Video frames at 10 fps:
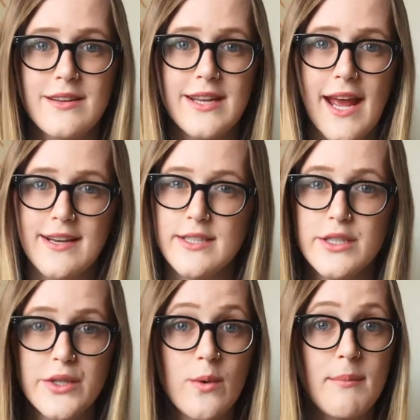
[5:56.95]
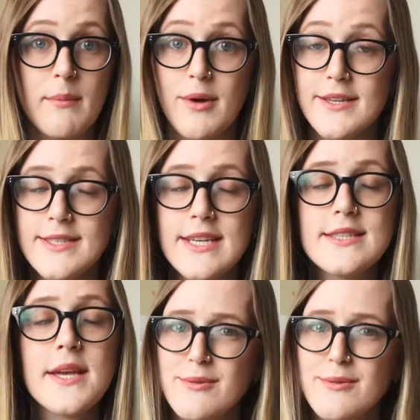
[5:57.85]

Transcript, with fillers: connected to where my breast is.